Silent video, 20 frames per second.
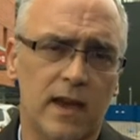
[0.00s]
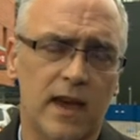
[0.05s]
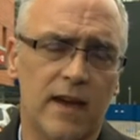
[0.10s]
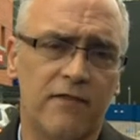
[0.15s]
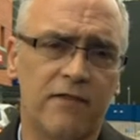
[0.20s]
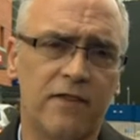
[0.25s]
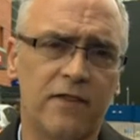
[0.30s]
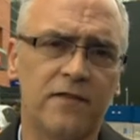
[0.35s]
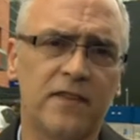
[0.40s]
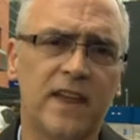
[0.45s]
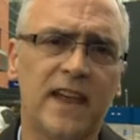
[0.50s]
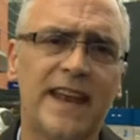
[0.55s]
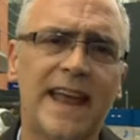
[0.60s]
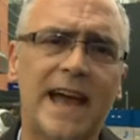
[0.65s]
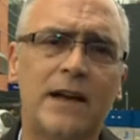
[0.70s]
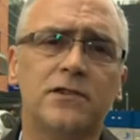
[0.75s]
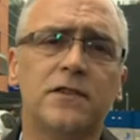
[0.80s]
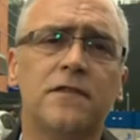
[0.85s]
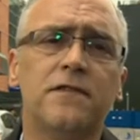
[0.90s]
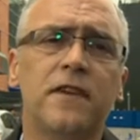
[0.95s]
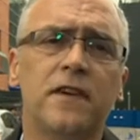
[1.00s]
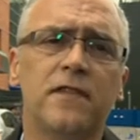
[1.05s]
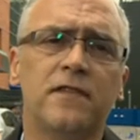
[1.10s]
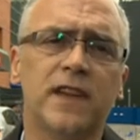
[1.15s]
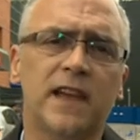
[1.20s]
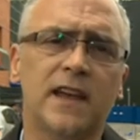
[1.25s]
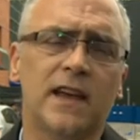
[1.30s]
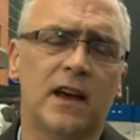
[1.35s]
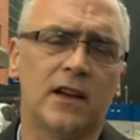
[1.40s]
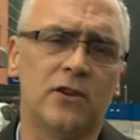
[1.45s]
Yeah, 15 out of
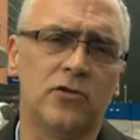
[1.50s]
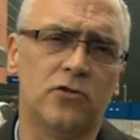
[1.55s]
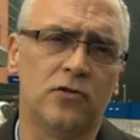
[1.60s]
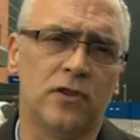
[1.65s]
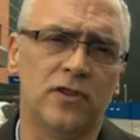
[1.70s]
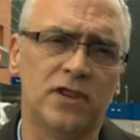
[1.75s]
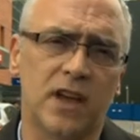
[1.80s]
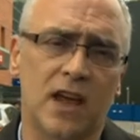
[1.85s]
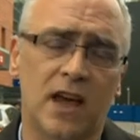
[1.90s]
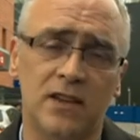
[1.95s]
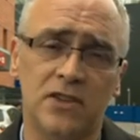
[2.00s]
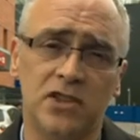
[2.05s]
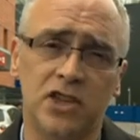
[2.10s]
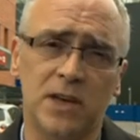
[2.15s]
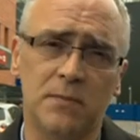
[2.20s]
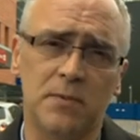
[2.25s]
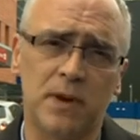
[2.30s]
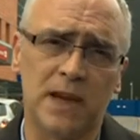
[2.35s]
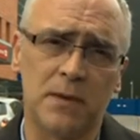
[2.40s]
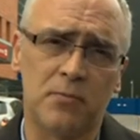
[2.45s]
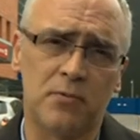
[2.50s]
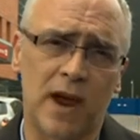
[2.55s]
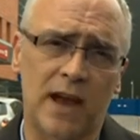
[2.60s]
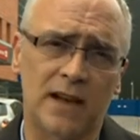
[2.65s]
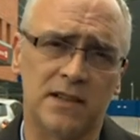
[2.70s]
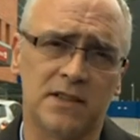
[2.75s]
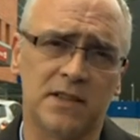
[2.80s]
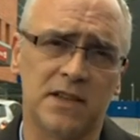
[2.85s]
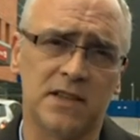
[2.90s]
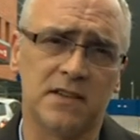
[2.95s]
1,500 GP
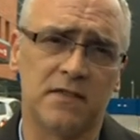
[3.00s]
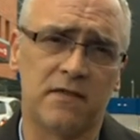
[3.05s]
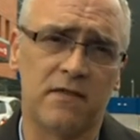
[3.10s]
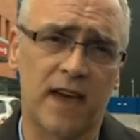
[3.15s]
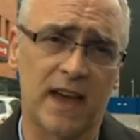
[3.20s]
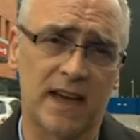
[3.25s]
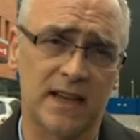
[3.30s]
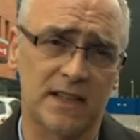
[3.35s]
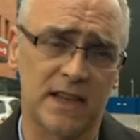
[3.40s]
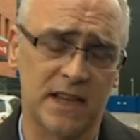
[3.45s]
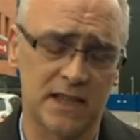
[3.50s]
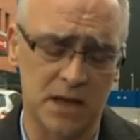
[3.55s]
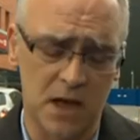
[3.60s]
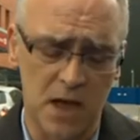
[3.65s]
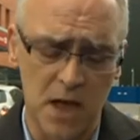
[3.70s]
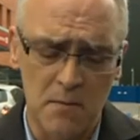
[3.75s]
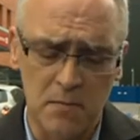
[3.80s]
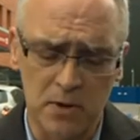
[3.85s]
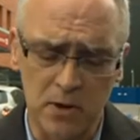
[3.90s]
practices affected.